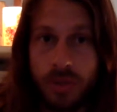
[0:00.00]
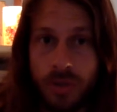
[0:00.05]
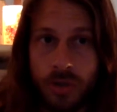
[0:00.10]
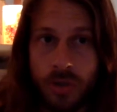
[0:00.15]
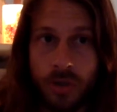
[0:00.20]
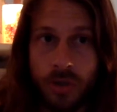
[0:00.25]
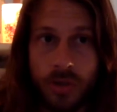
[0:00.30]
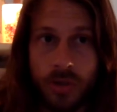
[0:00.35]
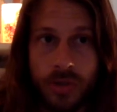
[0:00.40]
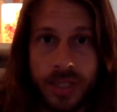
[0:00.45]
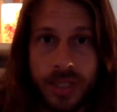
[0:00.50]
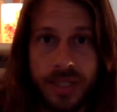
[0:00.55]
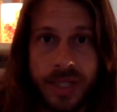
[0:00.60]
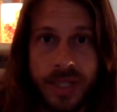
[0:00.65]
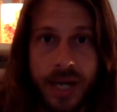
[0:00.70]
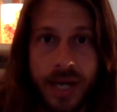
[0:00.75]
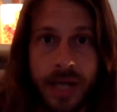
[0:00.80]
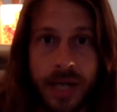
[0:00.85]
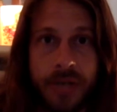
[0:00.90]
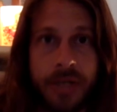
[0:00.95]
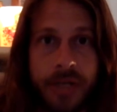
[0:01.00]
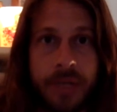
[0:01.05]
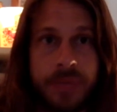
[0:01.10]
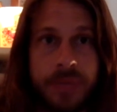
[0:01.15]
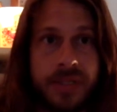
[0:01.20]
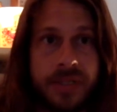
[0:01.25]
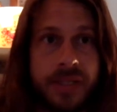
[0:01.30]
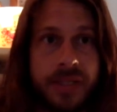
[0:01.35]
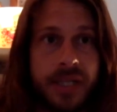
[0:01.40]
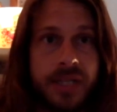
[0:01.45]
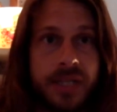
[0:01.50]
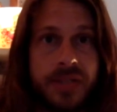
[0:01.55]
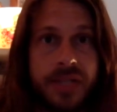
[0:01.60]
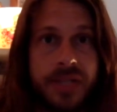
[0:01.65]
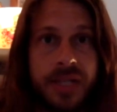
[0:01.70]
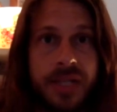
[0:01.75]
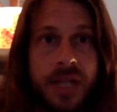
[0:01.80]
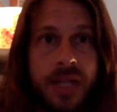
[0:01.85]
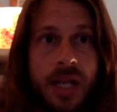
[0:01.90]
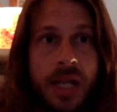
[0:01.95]
Google these diagrams and things.
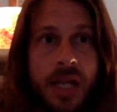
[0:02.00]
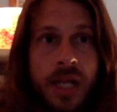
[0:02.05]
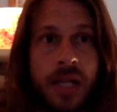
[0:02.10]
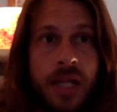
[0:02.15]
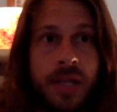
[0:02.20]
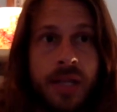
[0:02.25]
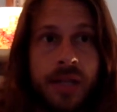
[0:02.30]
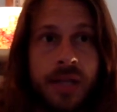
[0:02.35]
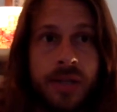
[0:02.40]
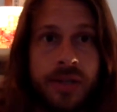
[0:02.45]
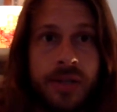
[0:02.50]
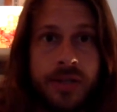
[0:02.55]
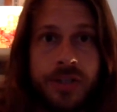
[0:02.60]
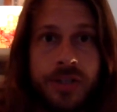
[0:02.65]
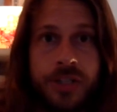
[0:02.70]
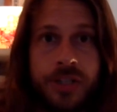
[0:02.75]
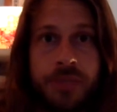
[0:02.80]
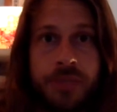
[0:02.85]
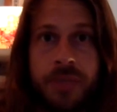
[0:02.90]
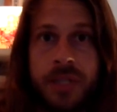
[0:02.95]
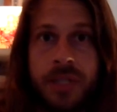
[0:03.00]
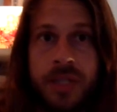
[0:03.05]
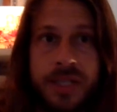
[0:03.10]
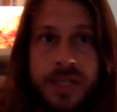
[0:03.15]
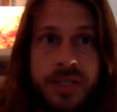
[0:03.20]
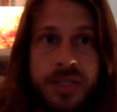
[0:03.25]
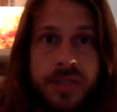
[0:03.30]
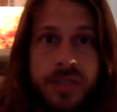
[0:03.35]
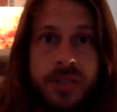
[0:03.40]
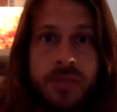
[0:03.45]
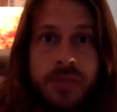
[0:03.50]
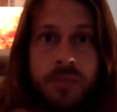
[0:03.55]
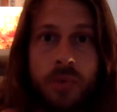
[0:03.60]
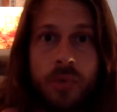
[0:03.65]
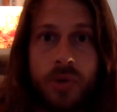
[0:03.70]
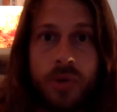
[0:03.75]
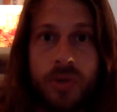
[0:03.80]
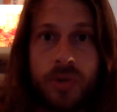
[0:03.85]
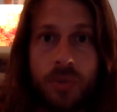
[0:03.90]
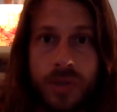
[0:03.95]
There should be at least
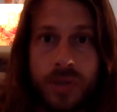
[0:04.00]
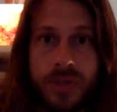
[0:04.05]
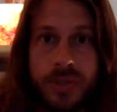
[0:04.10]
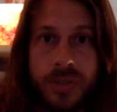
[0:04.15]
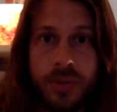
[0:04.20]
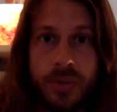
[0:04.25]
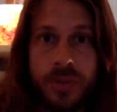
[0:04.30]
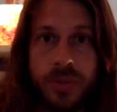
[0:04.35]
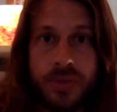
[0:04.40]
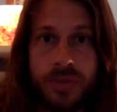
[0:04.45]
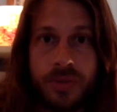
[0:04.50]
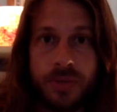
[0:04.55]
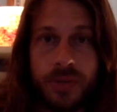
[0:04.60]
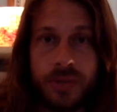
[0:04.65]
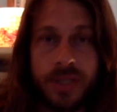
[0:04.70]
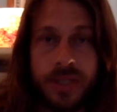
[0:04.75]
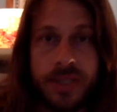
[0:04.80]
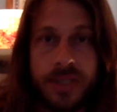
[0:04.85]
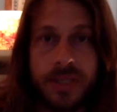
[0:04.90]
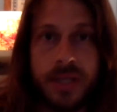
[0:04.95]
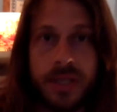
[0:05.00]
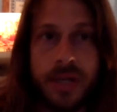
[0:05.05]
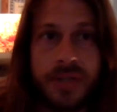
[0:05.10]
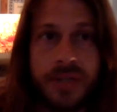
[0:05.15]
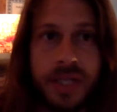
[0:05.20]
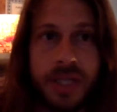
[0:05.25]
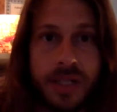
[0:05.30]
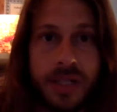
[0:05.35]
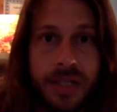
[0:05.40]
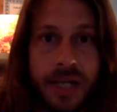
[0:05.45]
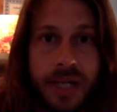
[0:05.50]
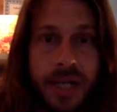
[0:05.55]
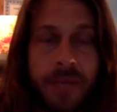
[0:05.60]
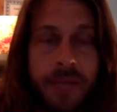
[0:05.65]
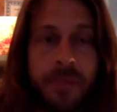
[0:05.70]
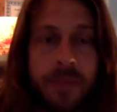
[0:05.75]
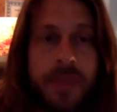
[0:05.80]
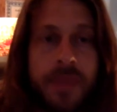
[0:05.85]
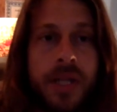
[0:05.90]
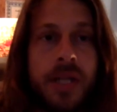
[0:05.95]
more than one source for this on the
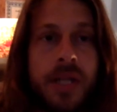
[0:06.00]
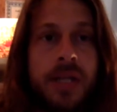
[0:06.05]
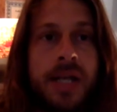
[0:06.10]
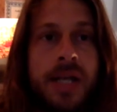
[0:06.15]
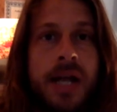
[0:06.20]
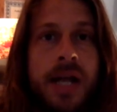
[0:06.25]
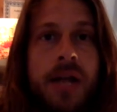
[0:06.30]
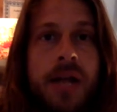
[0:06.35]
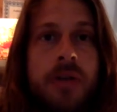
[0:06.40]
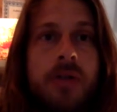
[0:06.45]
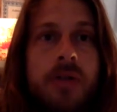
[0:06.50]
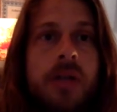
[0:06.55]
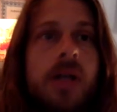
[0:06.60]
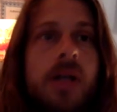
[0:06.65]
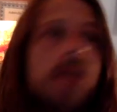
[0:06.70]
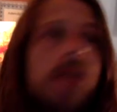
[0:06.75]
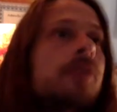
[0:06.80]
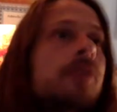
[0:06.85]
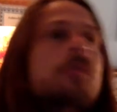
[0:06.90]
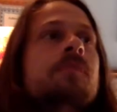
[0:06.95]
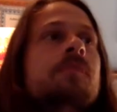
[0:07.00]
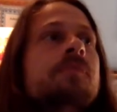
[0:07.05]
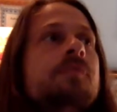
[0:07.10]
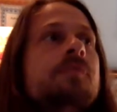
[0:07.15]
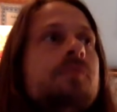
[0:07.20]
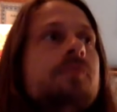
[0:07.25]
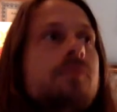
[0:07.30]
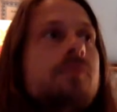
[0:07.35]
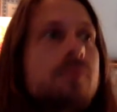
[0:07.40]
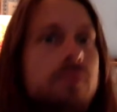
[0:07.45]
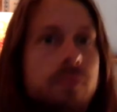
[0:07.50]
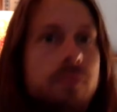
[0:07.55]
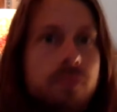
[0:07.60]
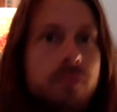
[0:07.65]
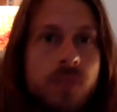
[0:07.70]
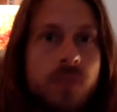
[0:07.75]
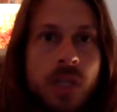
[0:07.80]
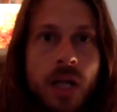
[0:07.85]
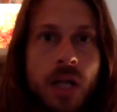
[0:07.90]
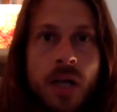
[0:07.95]
internet now.
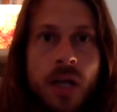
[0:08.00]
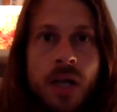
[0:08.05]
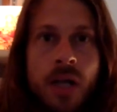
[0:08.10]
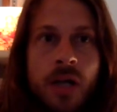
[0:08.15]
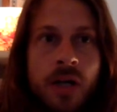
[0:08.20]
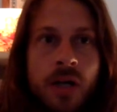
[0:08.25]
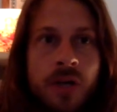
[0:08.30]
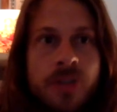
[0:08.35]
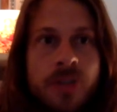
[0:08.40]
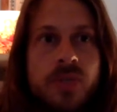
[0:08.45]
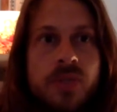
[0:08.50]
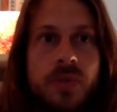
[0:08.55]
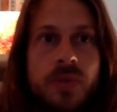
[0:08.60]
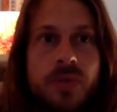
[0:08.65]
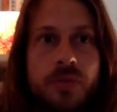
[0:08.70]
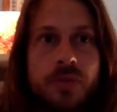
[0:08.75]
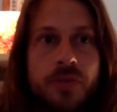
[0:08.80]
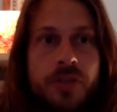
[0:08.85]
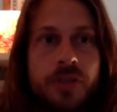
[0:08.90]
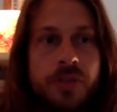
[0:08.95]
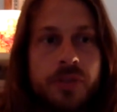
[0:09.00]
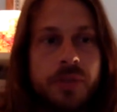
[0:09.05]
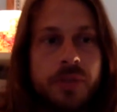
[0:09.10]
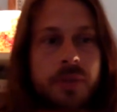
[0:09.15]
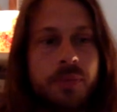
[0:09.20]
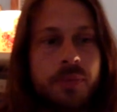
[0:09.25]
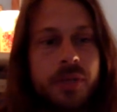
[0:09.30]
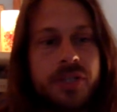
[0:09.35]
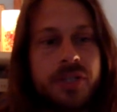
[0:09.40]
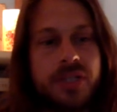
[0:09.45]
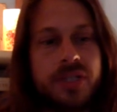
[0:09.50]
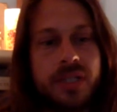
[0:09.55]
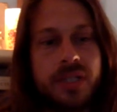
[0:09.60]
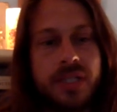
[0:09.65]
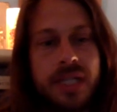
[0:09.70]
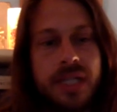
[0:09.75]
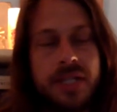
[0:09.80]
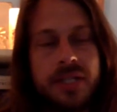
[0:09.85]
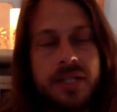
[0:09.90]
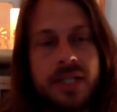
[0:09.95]
Ernst was the first person to
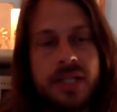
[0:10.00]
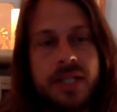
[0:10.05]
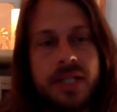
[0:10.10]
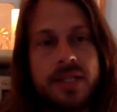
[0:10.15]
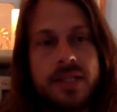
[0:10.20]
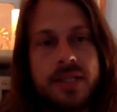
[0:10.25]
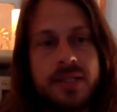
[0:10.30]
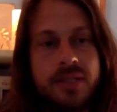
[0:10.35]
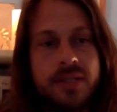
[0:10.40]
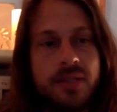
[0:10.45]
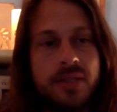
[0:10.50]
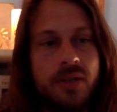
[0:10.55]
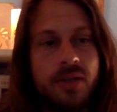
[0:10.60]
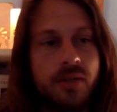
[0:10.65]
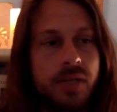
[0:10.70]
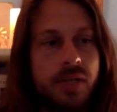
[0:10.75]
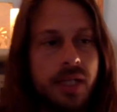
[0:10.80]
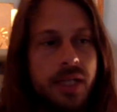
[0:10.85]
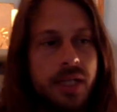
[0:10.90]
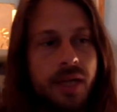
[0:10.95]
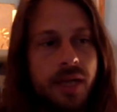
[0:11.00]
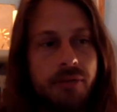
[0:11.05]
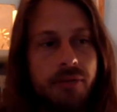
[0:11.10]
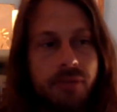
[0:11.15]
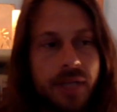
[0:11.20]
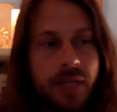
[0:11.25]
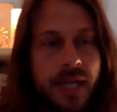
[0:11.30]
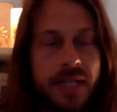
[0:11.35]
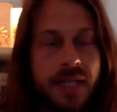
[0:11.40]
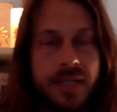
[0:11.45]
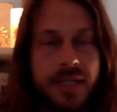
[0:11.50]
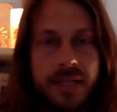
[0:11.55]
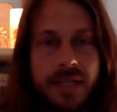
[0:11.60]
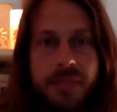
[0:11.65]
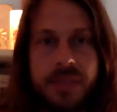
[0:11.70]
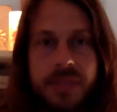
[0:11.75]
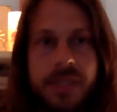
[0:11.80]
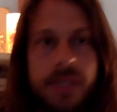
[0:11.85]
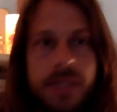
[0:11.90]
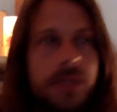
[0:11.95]
teach this, so he definitely has that
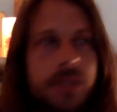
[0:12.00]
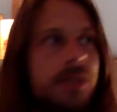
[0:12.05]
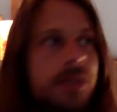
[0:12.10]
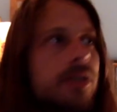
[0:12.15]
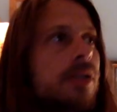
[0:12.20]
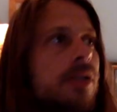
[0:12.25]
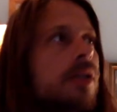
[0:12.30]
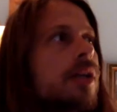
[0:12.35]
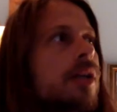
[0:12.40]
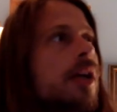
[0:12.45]
material.